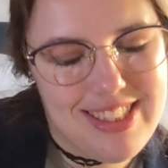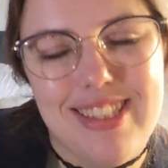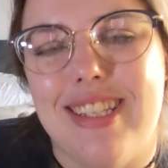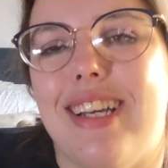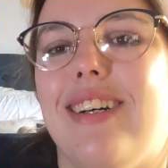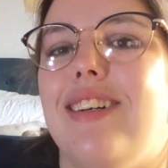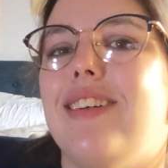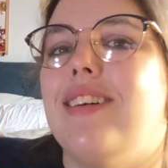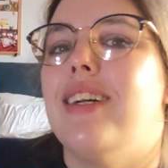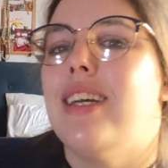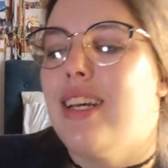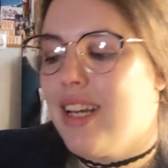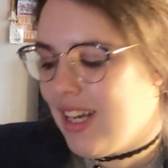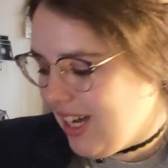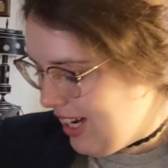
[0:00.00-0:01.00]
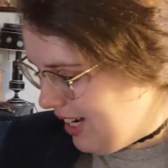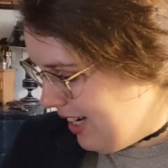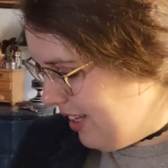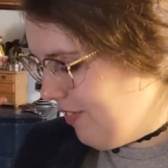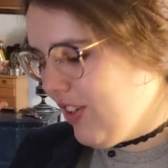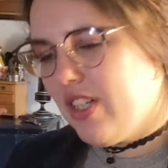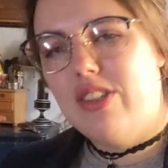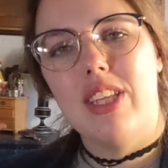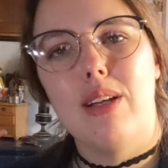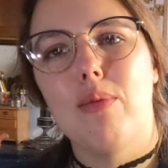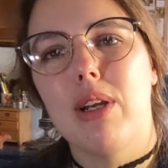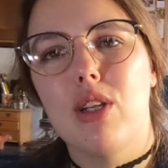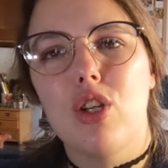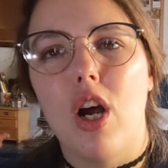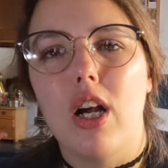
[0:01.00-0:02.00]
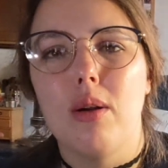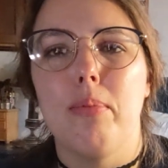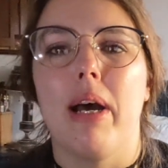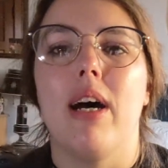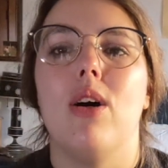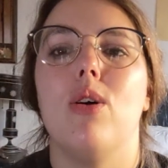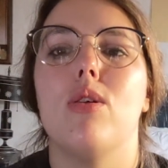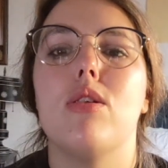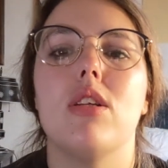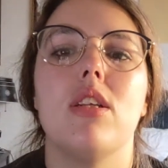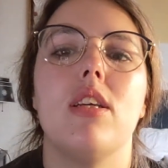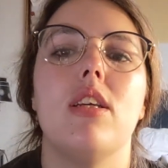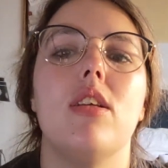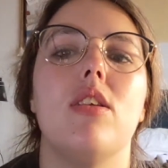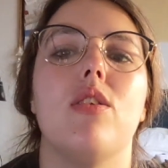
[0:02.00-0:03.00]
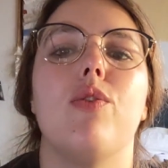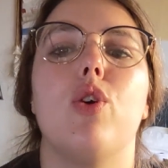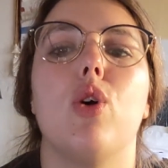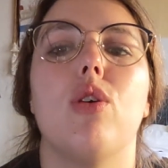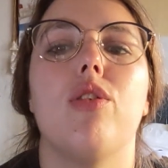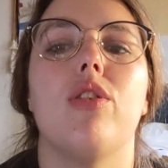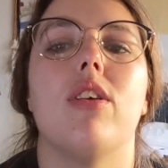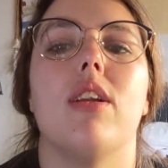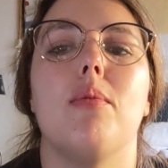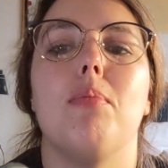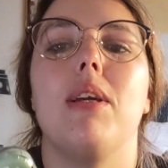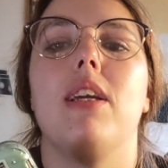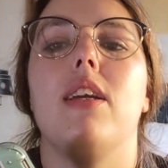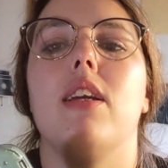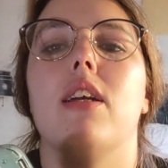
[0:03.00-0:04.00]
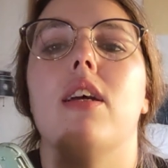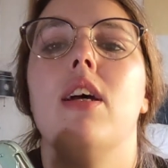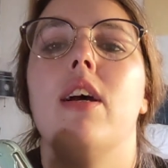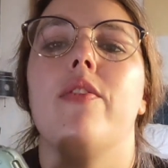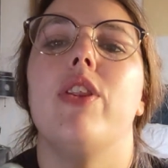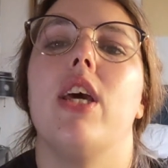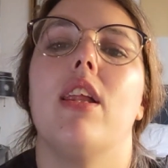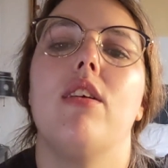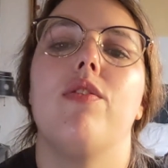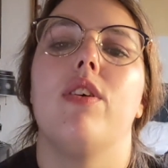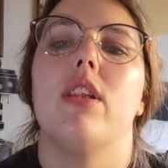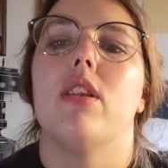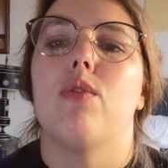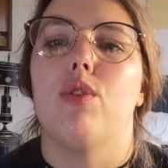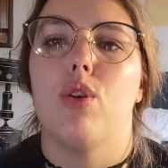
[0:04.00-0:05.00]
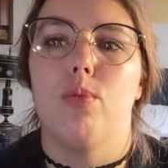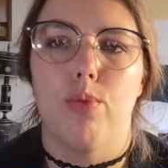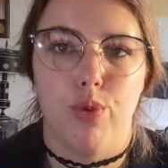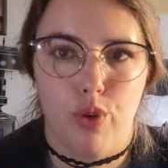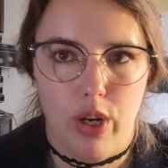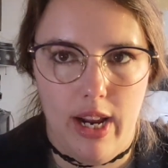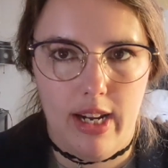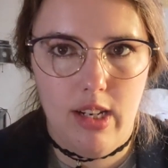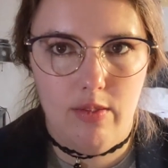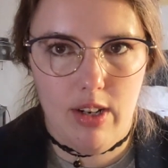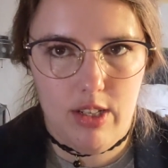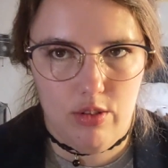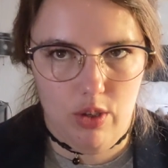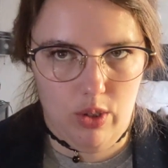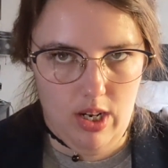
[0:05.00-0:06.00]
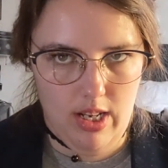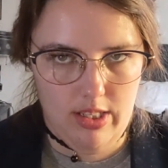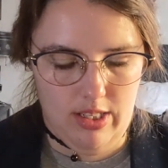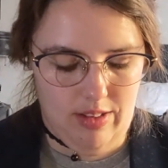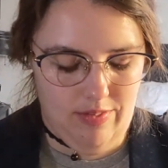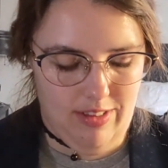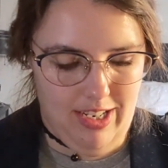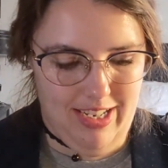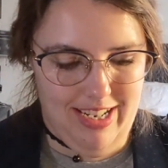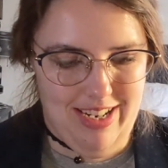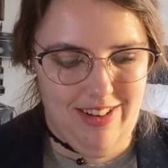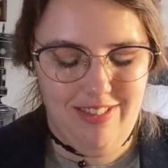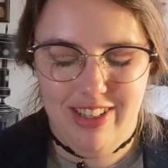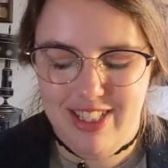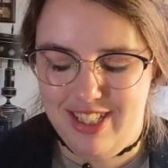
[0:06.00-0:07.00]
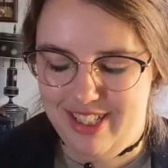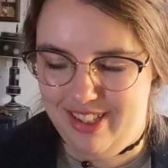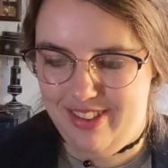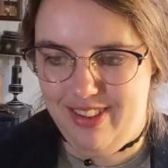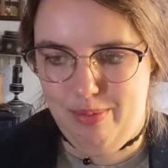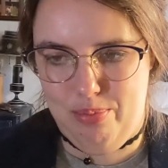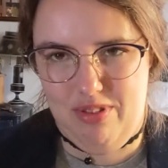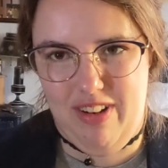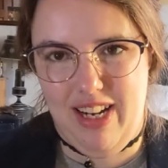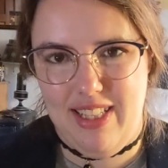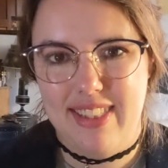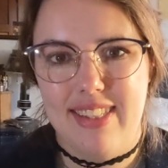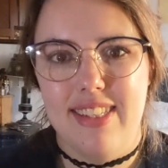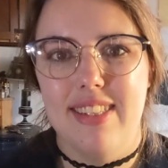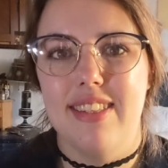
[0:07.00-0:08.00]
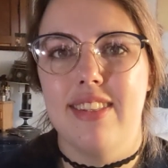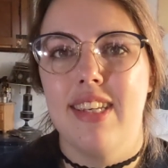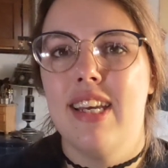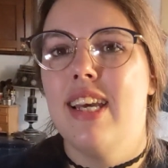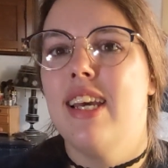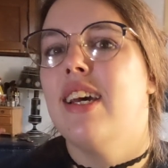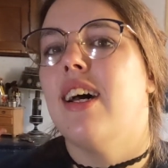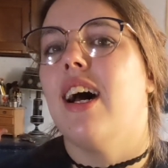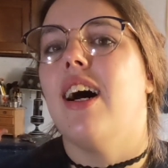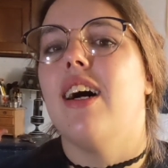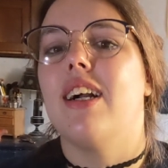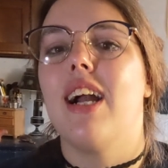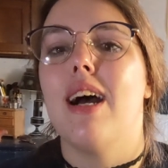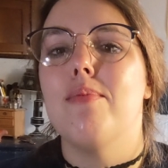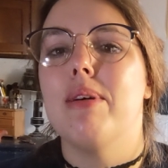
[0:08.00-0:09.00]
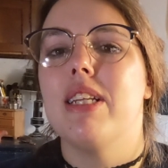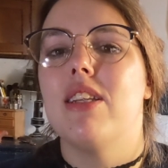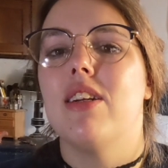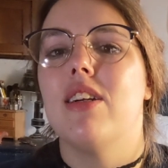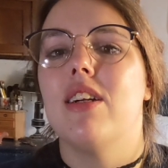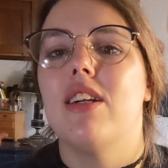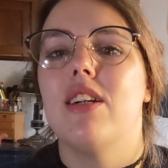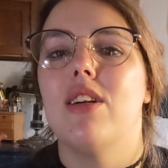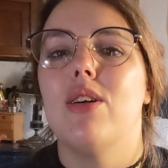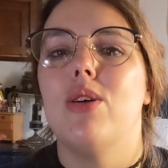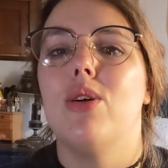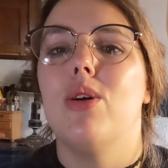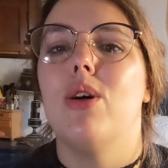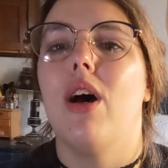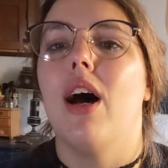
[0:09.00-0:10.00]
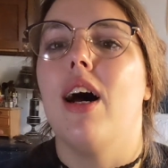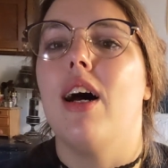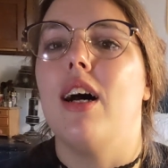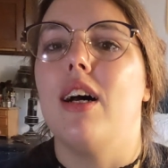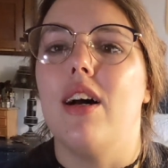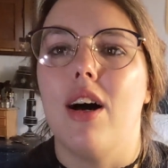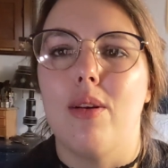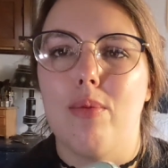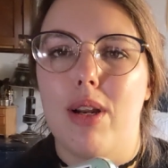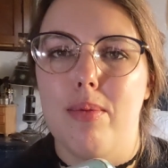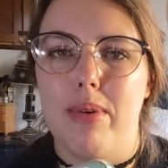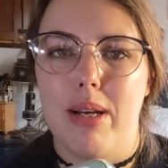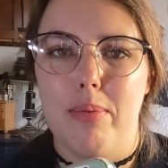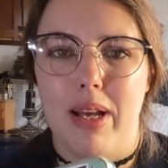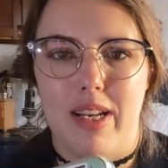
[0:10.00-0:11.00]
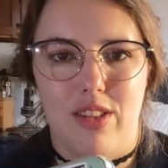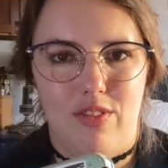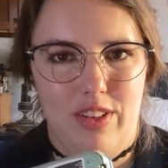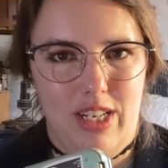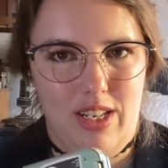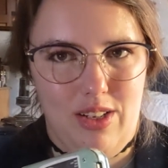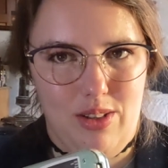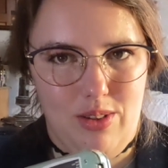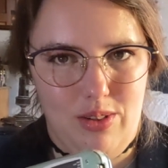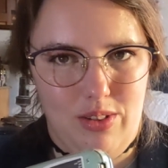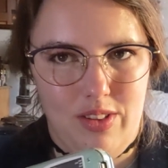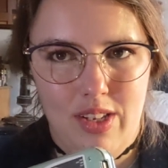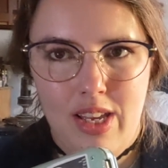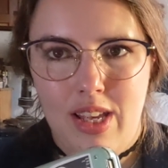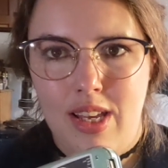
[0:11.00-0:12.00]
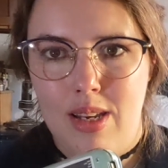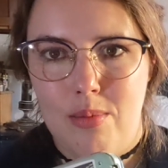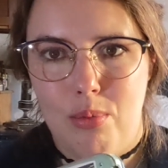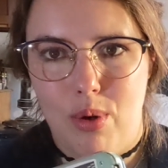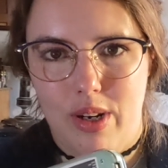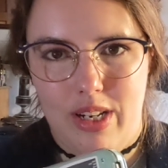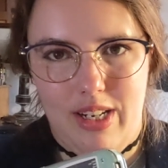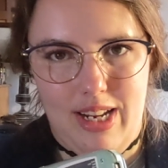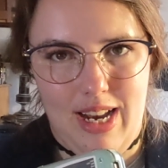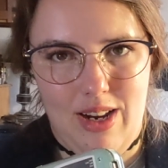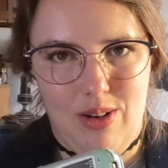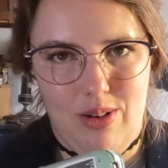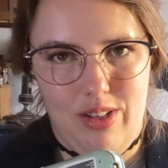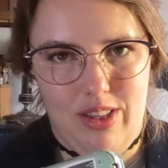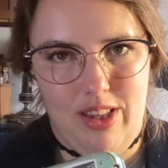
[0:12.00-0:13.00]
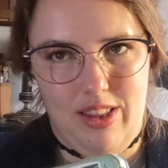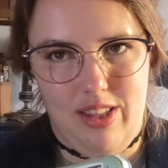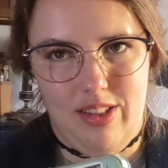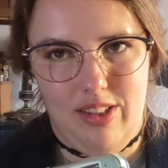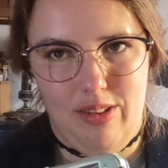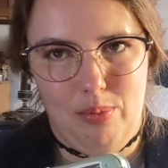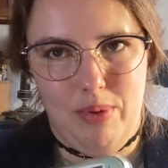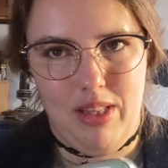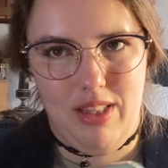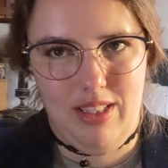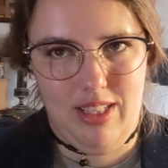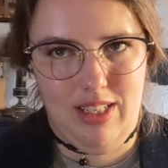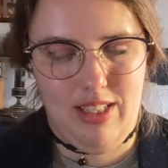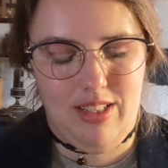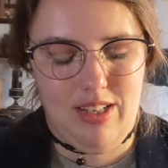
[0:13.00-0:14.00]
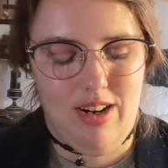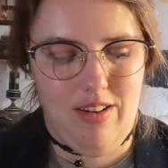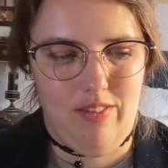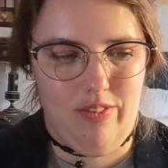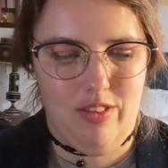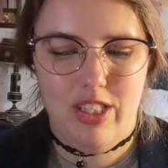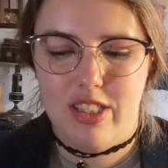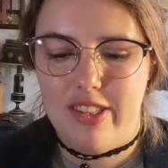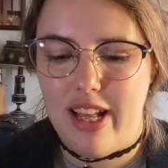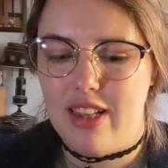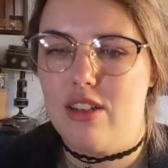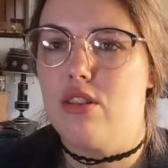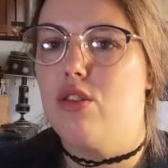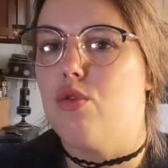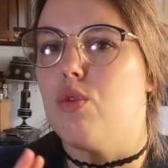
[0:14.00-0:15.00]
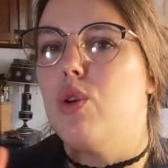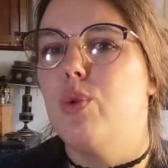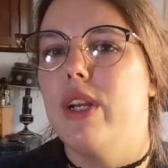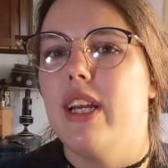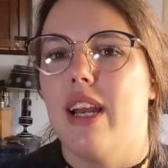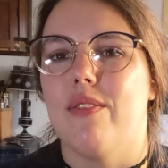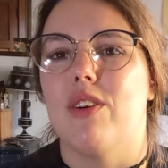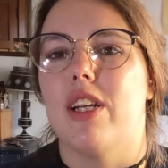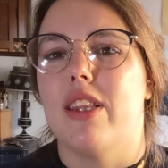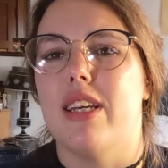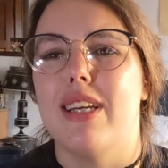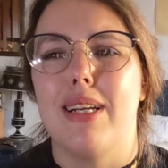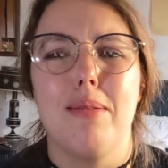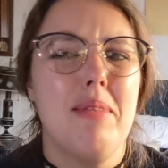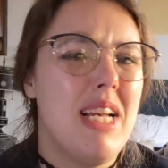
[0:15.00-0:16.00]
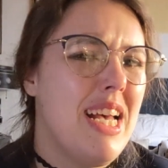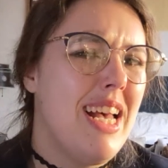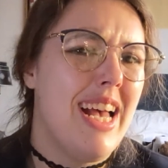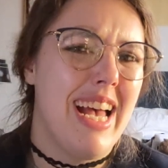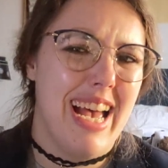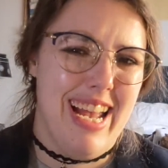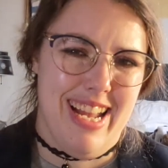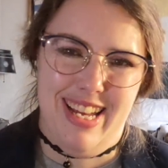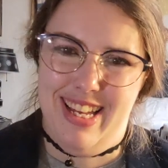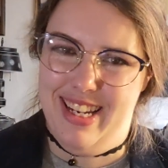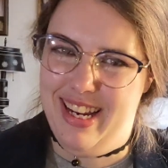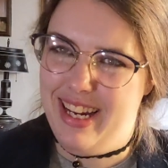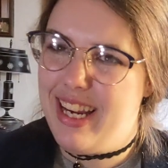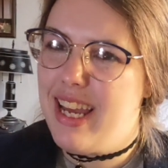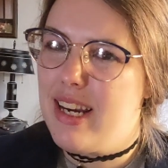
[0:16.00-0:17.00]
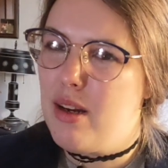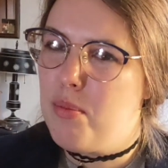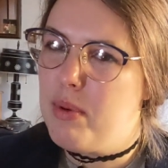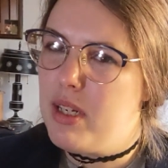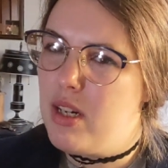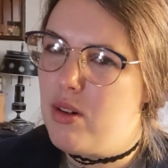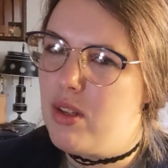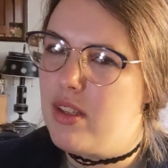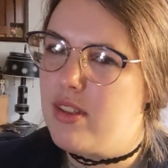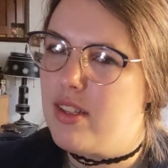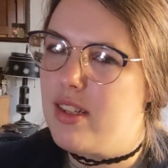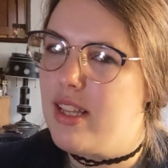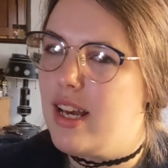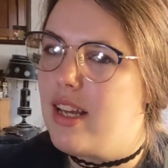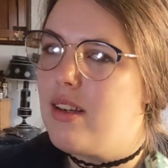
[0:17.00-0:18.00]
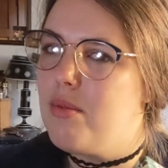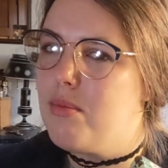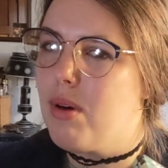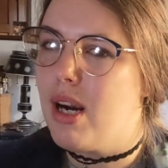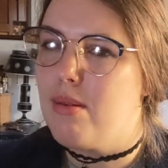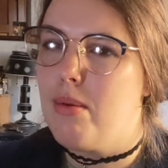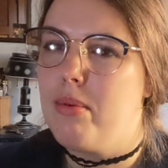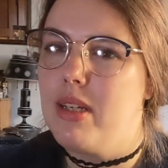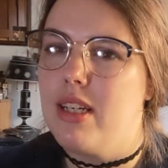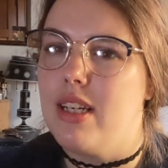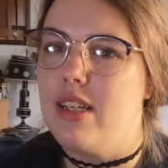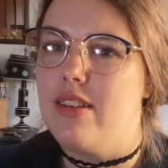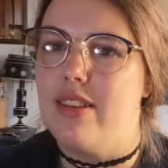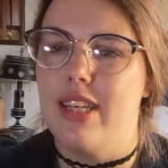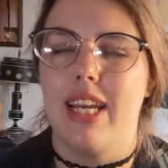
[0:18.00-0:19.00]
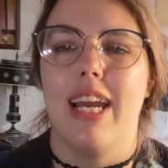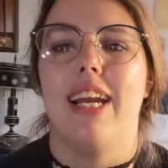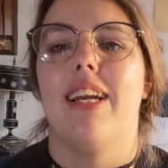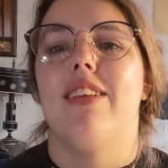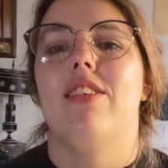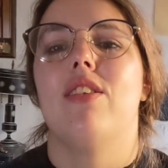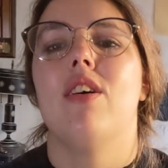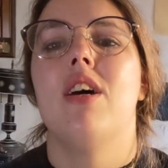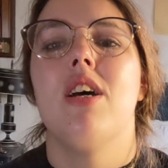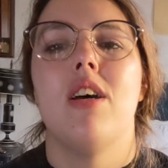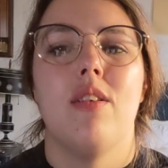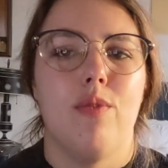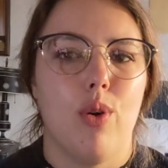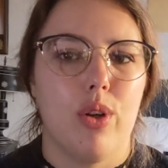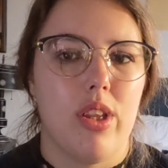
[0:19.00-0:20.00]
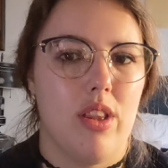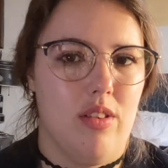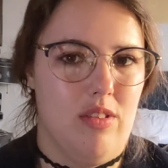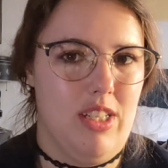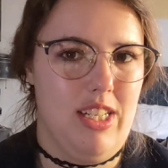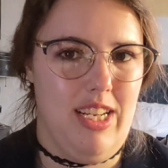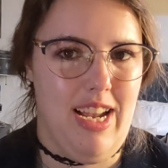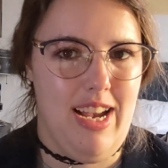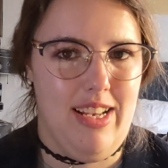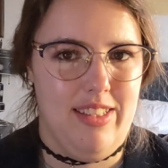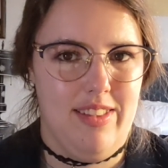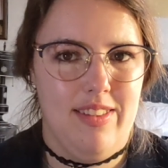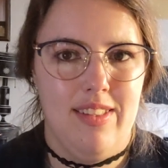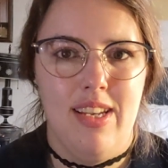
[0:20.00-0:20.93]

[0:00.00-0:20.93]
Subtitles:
So, the first thing I want to talk about is, of course, going to be the elephant in the room for any retro content right now, which is the prices. A commenter on one of my past videos pointed out this has been the year of resellers ruining everything, and I can't help but notice that that probably is the case for the 3DS.